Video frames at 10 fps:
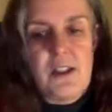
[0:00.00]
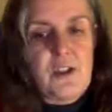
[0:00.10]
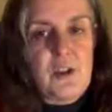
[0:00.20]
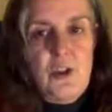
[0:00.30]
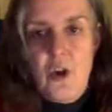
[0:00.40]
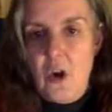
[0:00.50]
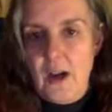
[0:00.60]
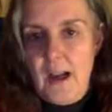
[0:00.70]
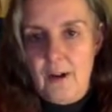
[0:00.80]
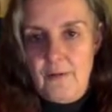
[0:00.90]
So I'm getting a
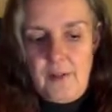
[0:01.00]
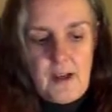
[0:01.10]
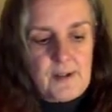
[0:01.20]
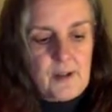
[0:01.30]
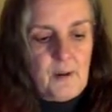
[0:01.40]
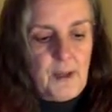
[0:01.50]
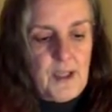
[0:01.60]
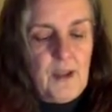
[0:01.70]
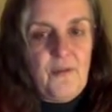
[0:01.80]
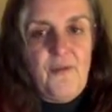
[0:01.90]
very strong
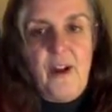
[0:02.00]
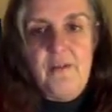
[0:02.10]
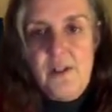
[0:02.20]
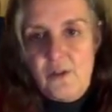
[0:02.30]
message